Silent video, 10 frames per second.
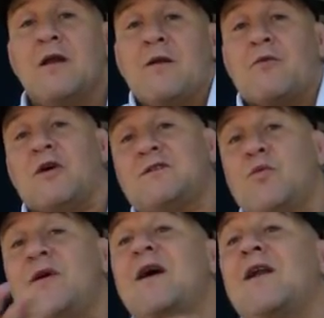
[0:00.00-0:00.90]
Because
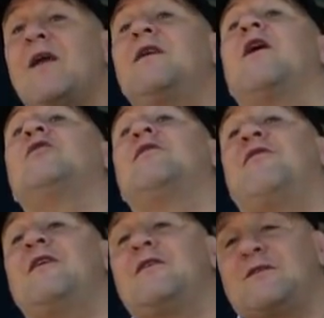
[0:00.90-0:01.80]
we are learning how to
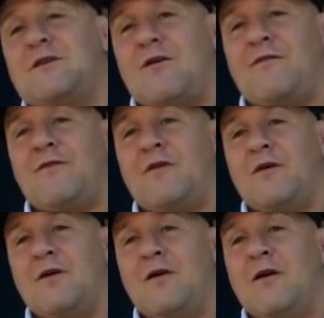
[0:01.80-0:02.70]
defend ourselves.
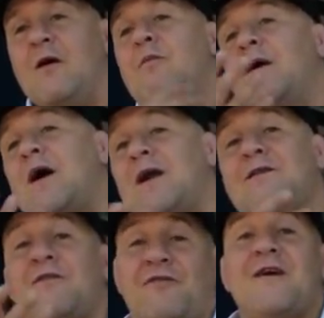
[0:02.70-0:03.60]
But our
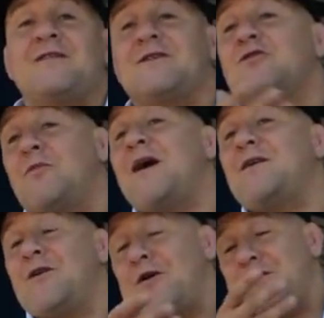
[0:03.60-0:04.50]
defense is, uh,
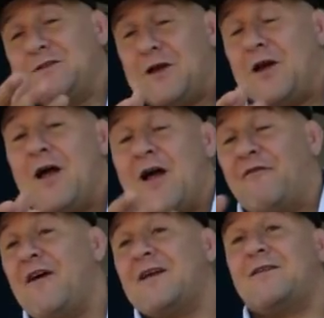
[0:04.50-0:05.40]
is uh,
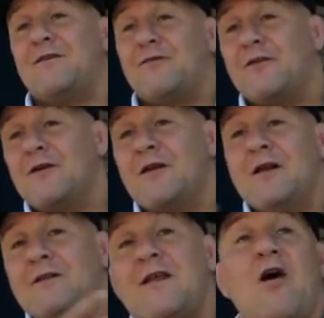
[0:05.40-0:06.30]
effective.
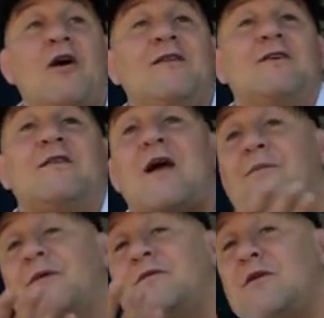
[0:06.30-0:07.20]
The other type
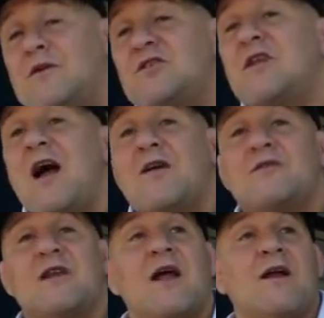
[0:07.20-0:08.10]
of style
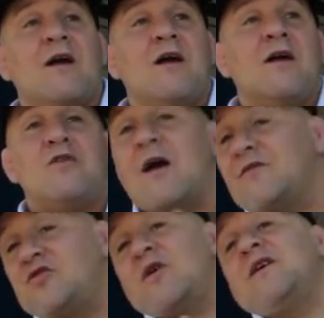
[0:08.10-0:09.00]
is like, you have
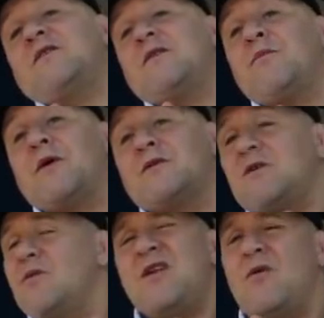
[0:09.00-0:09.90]
to hit the
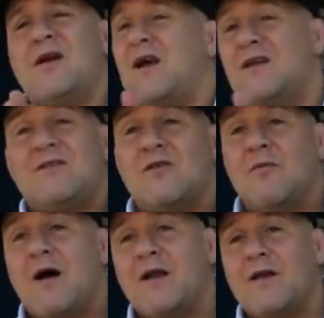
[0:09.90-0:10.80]
person. We don't want to hit
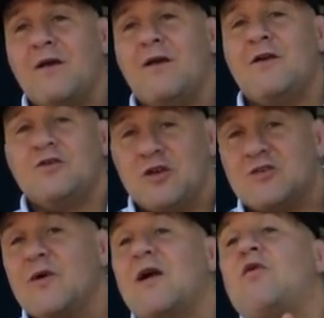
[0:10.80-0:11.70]
nobody. You just
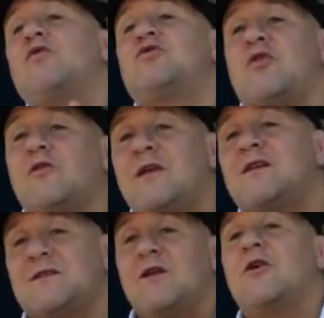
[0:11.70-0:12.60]
want to control them and
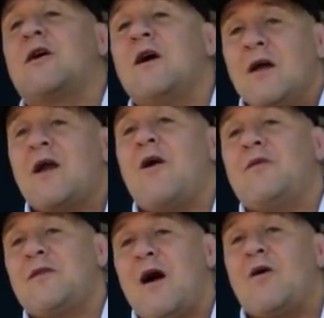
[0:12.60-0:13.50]
say, look, calm
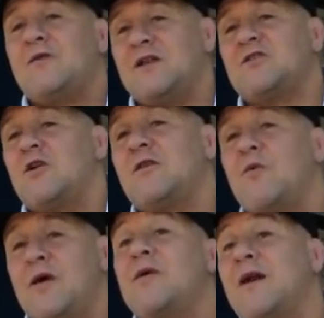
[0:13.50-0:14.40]
it down. That's not the
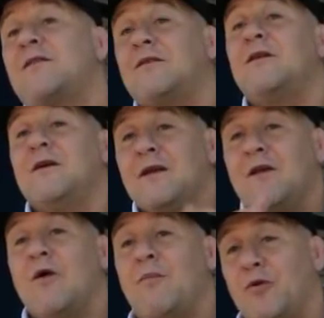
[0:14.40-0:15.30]
way you're going to, you
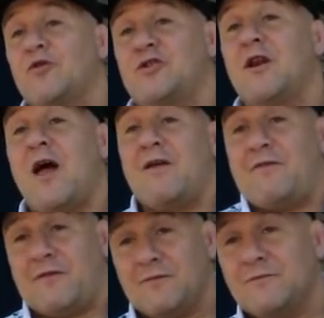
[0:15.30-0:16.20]
know, approach in life.
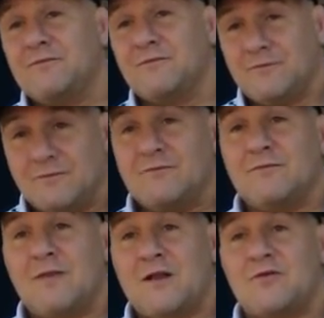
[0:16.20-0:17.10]

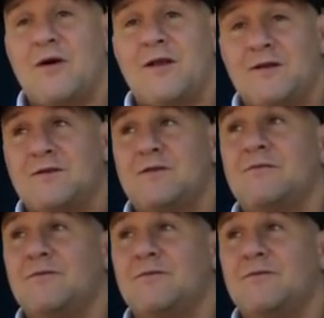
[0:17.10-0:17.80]
That's what it is.